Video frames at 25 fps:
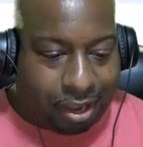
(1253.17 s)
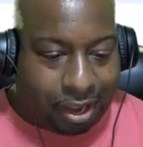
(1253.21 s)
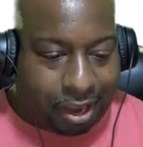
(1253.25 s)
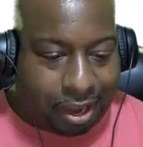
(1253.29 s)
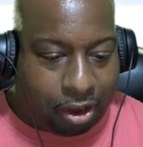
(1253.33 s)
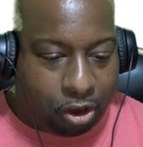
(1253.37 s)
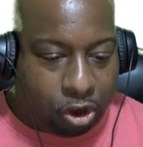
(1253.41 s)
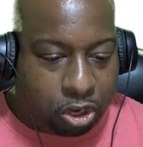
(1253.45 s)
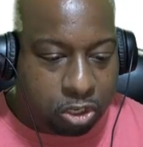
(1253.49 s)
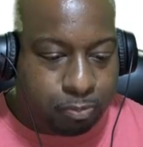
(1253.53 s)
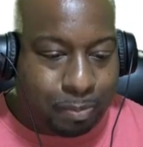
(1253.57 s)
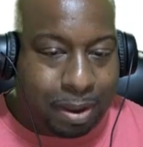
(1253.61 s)
And
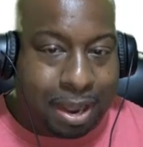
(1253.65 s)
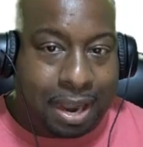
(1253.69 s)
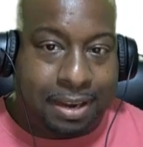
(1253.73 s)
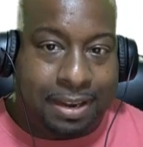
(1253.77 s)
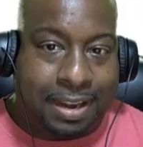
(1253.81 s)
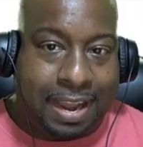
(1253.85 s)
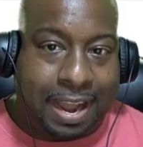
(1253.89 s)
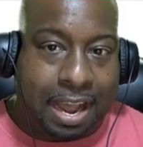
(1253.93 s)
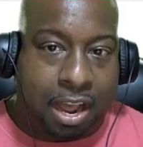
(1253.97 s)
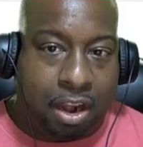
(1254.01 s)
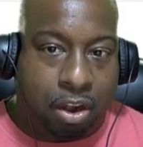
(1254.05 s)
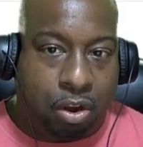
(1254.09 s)
here's my
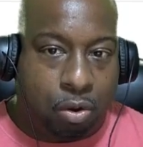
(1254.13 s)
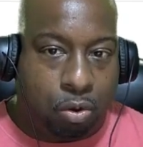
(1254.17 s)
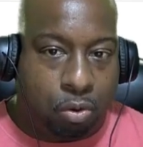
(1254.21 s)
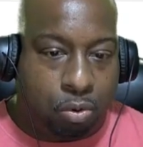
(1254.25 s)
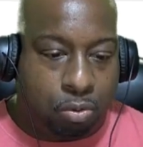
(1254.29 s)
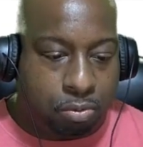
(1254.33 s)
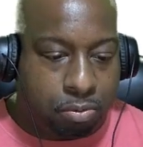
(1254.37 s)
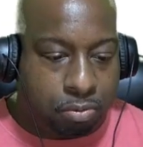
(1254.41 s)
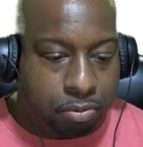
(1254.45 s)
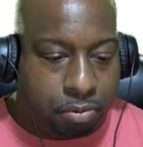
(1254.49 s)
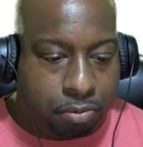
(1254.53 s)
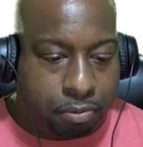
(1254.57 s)

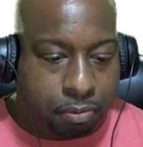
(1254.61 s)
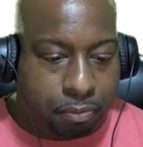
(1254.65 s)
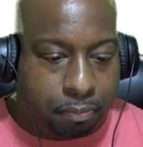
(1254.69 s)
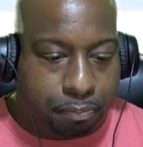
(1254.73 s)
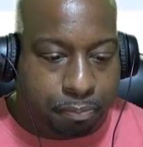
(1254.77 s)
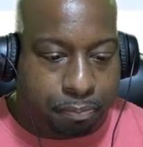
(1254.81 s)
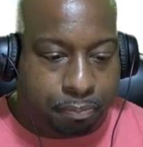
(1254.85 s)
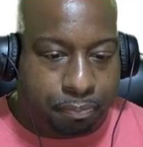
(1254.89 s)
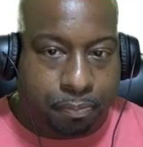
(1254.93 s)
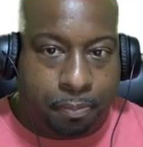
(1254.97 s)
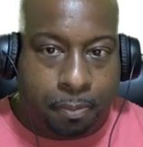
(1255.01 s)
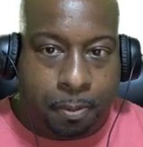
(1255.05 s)
download.
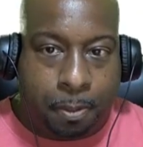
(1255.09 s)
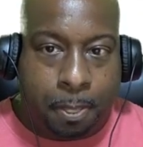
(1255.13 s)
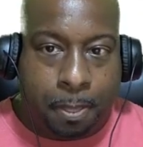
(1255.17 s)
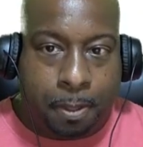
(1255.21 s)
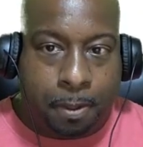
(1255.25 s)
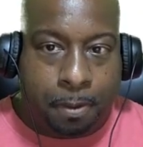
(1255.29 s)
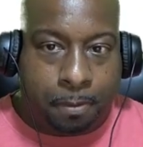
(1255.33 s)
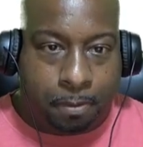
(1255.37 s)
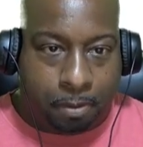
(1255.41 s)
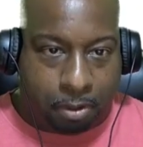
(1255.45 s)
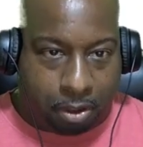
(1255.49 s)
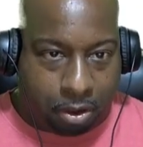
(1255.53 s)

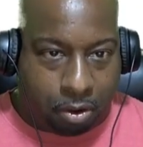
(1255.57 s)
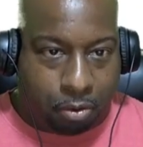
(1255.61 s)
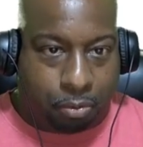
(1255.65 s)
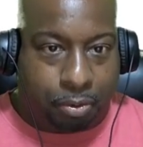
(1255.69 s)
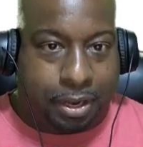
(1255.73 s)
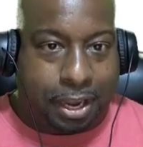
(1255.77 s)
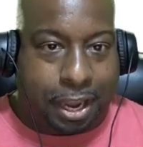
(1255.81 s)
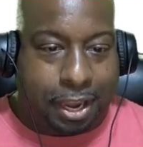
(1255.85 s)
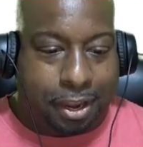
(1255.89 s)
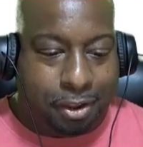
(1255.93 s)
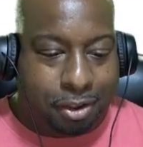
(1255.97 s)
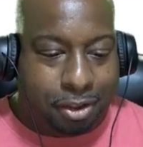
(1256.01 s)

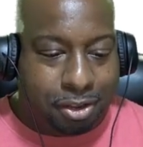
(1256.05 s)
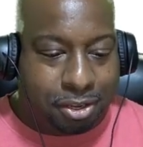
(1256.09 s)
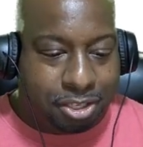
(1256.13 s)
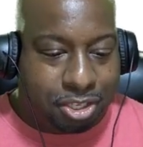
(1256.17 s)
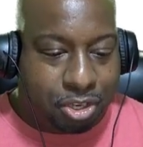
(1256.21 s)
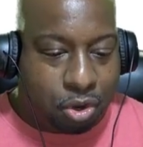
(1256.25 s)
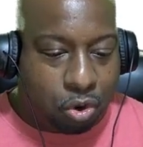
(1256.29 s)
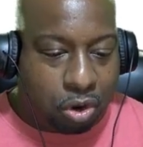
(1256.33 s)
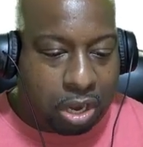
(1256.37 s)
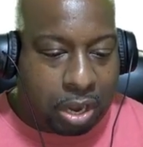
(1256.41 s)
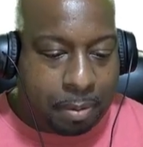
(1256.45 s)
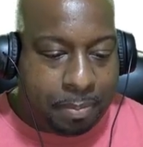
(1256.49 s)
Okay,
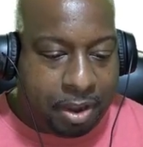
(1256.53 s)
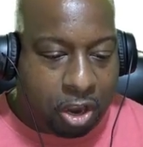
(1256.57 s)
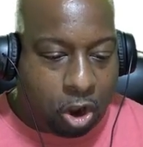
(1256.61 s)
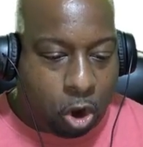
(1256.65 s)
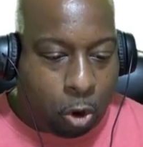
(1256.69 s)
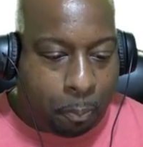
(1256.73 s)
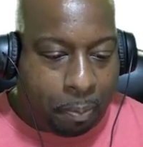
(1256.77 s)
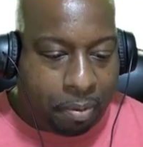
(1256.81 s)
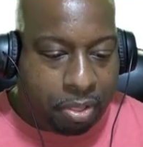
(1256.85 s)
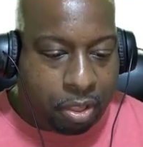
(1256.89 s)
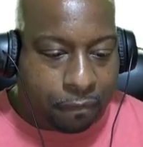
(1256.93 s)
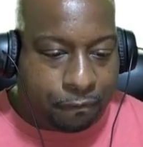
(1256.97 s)
so let me
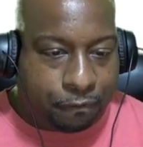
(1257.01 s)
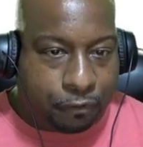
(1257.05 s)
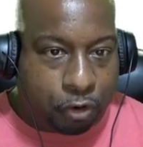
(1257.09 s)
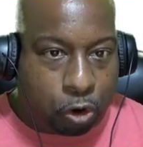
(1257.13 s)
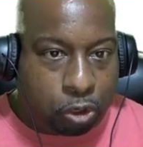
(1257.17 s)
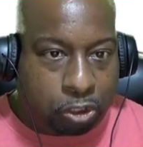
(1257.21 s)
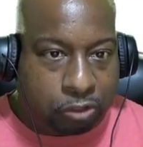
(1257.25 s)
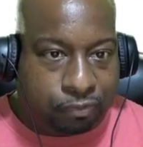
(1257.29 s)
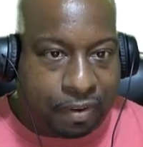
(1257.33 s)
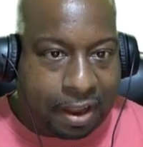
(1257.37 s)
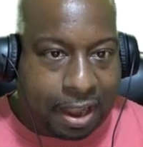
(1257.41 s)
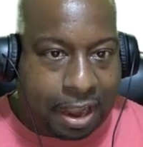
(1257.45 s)
open the
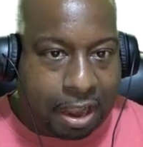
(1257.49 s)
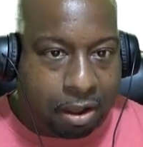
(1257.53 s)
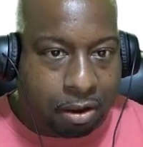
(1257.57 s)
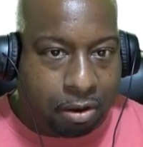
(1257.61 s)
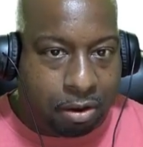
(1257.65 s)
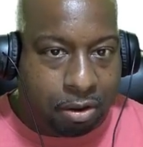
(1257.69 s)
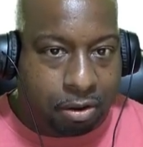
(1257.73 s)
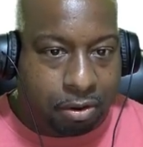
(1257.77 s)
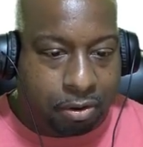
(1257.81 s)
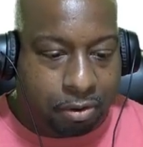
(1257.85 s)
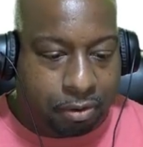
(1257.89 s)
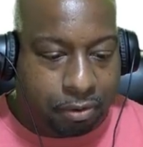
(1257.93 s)
first file,